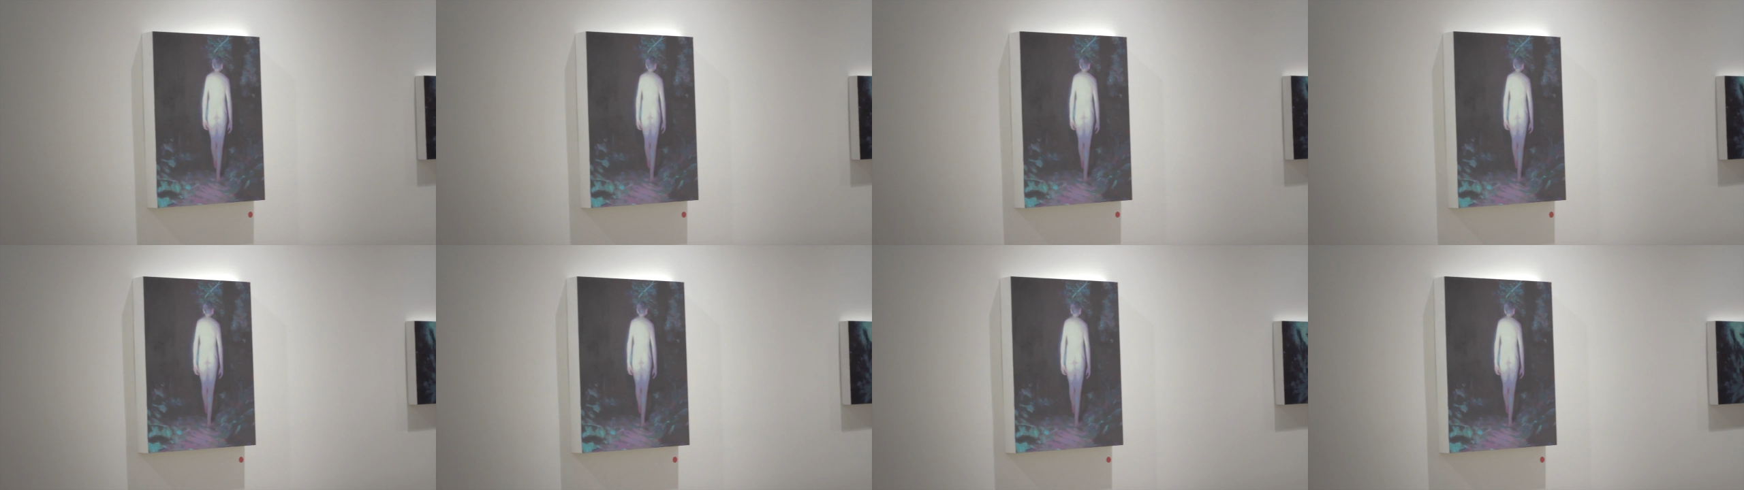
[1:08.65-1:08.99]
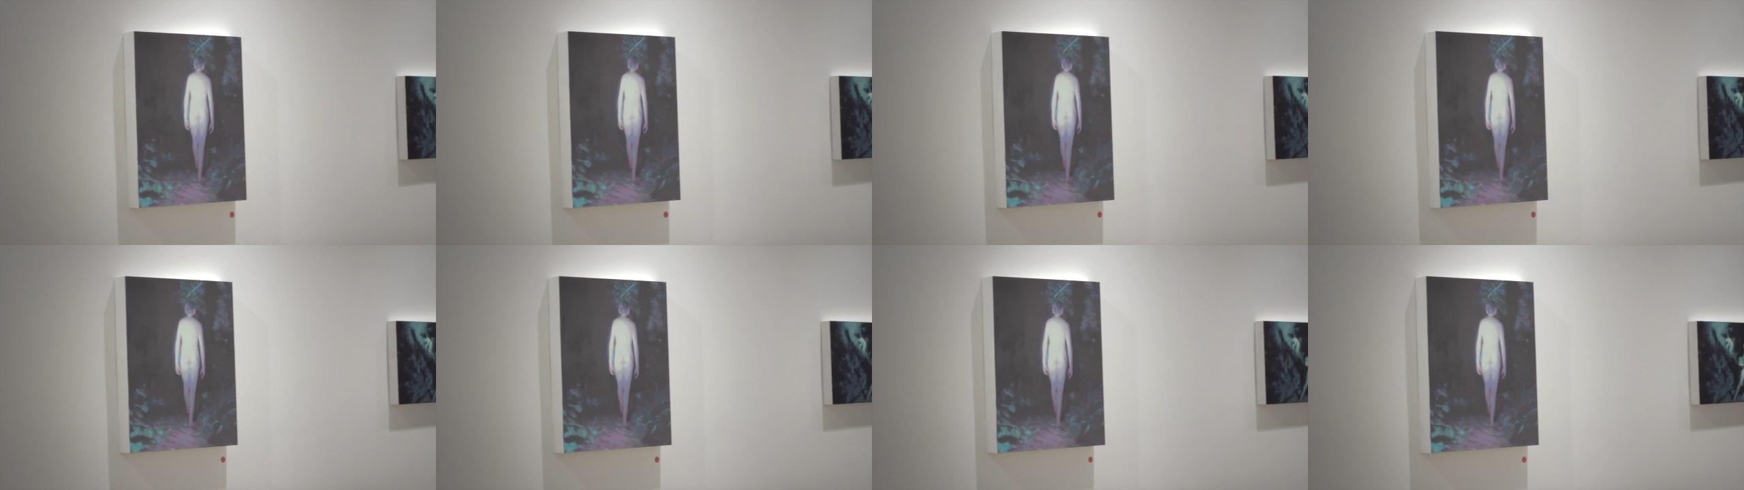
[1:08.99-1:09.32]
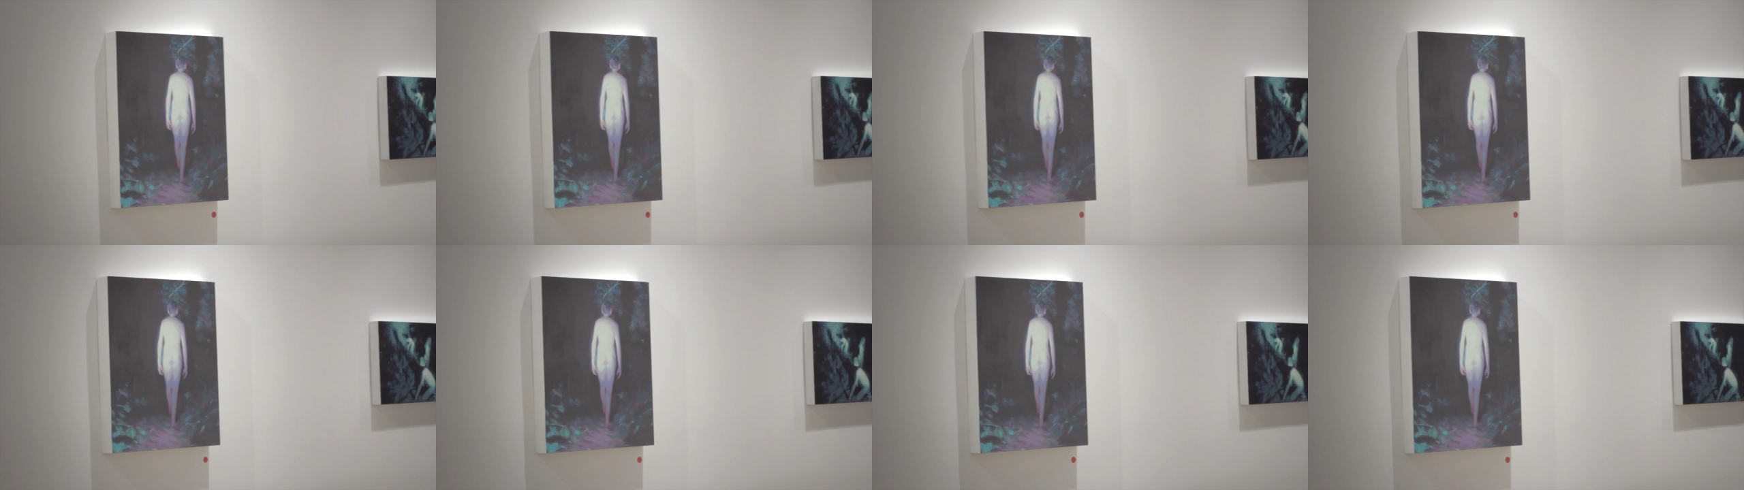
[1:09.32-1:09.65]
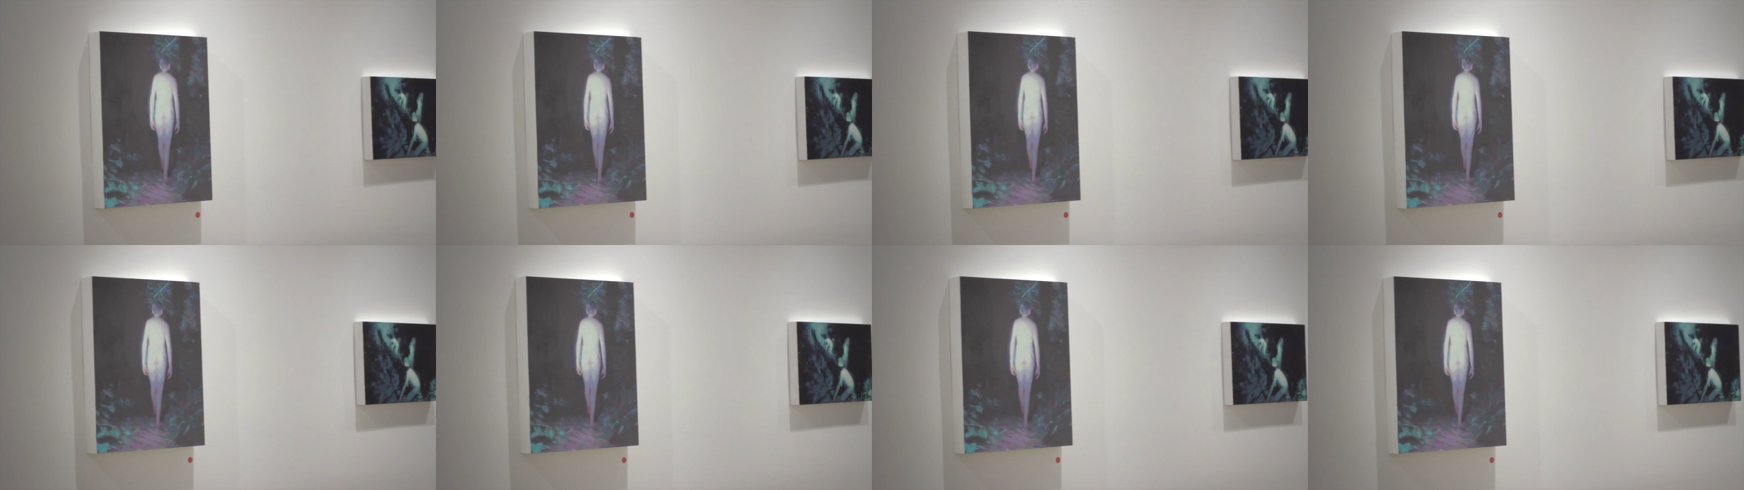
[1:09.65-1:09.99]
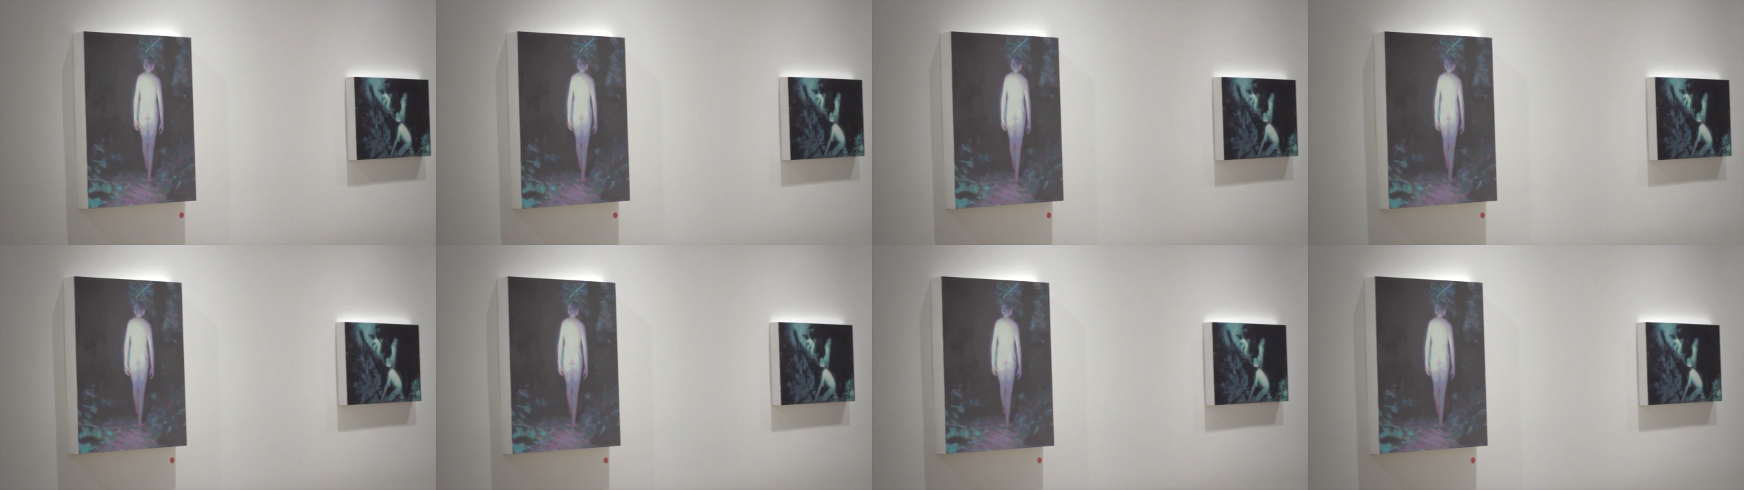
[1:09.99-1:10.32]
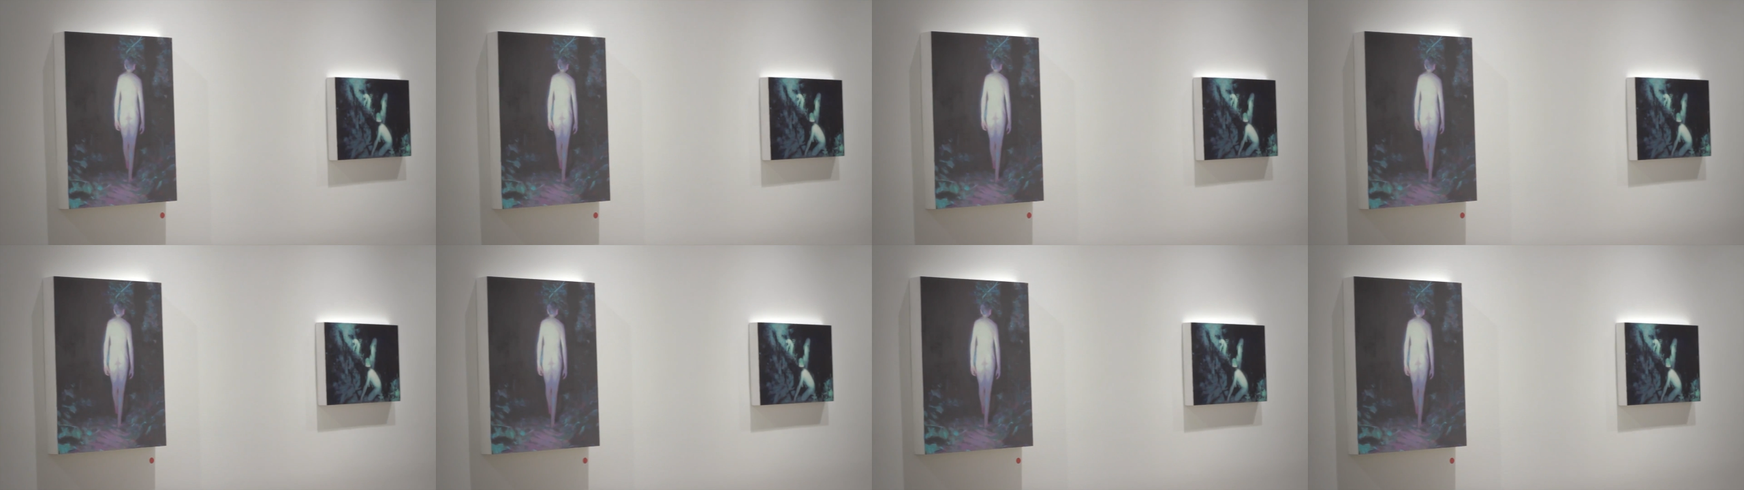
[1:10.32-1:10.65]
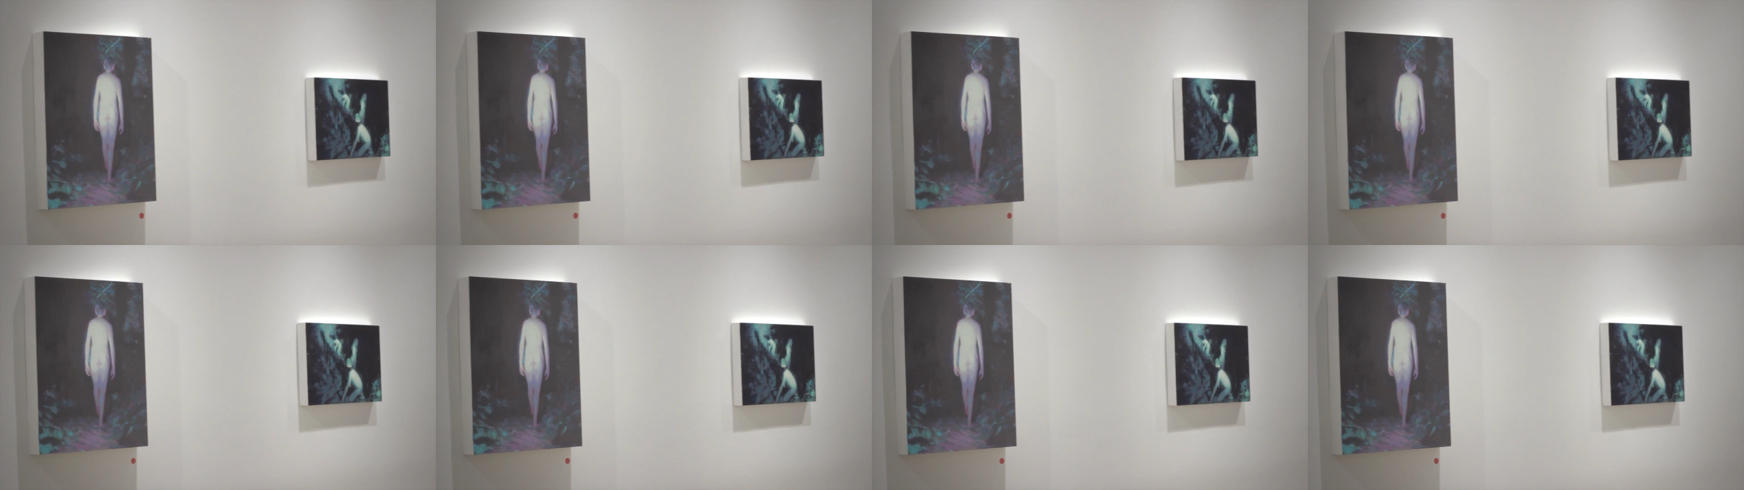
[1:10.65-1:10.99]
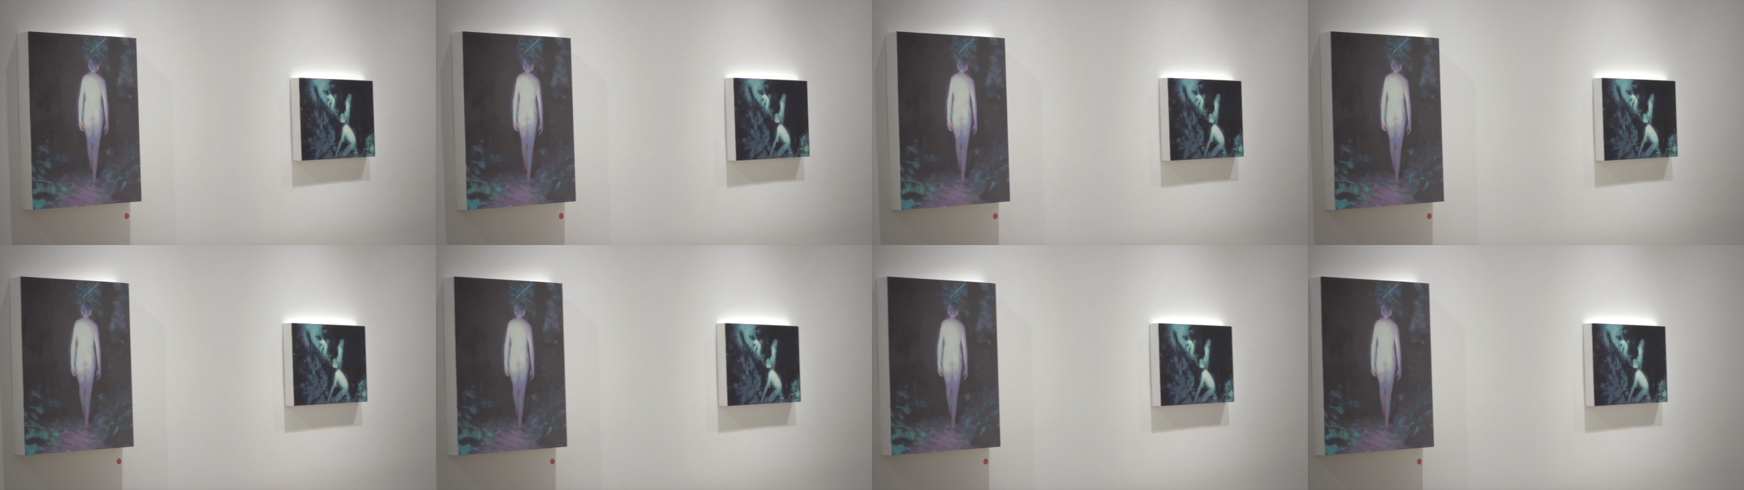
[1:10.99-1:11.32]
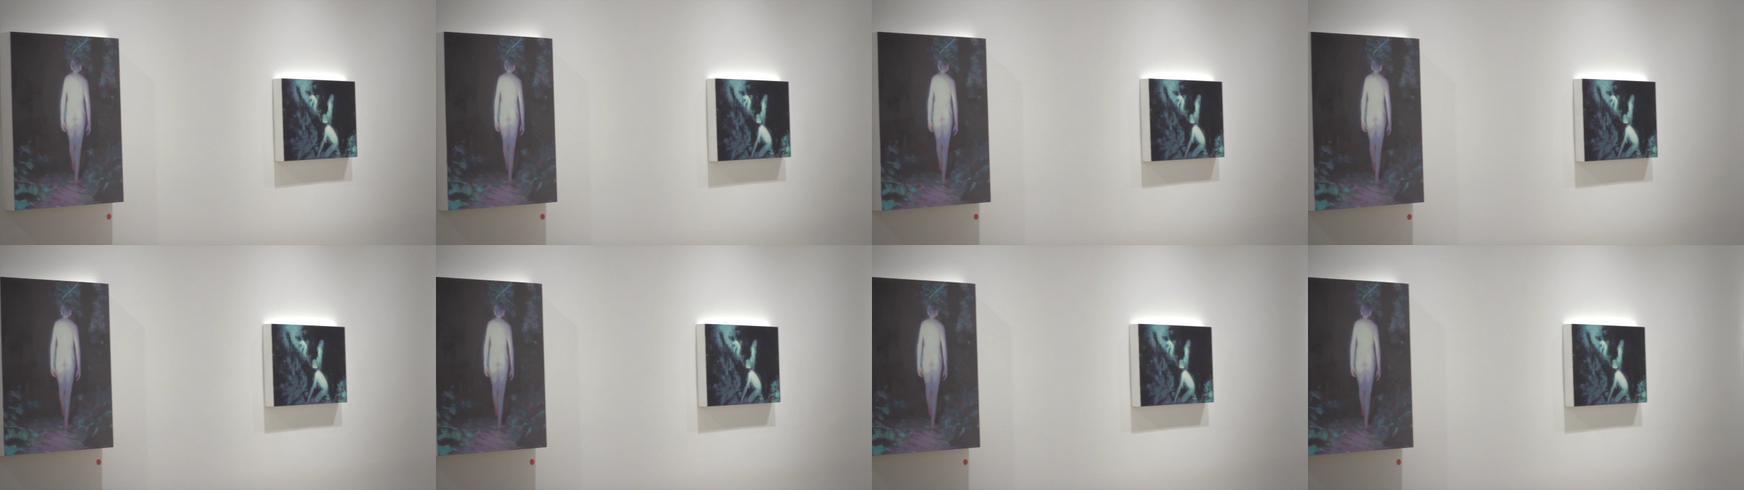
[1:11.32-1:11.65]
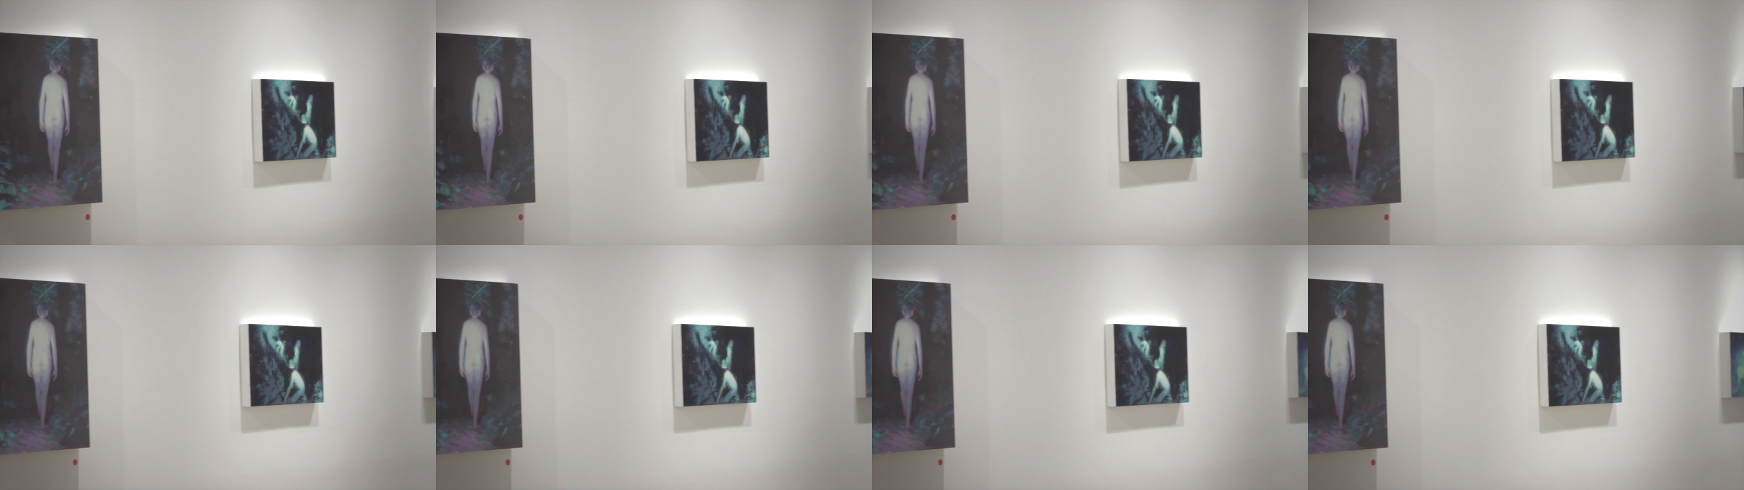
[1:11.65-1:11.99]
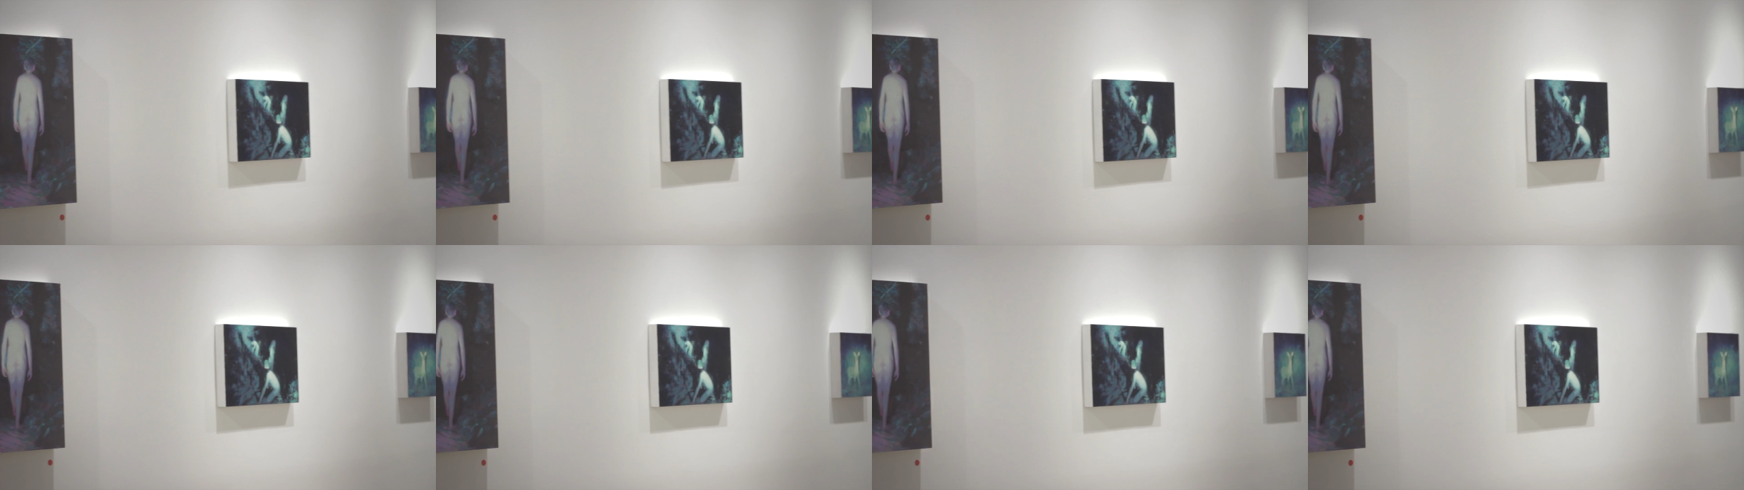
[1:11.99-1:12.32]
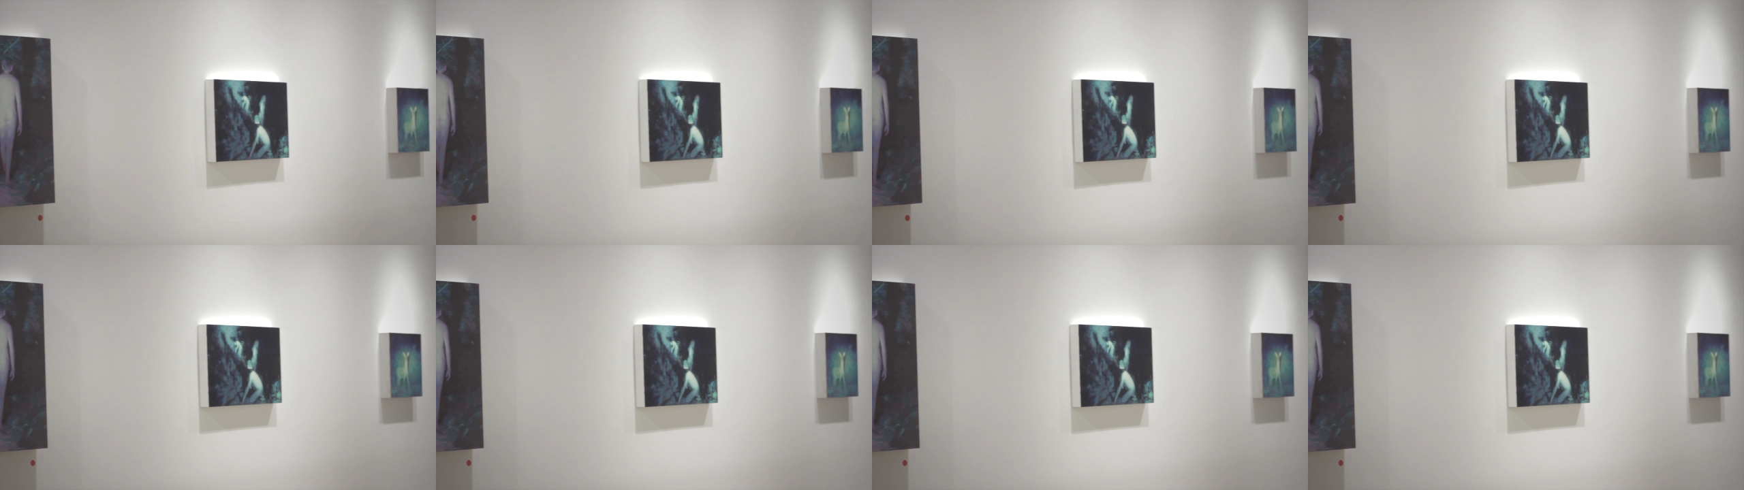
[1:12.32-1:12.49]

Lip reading: (no speaker visible)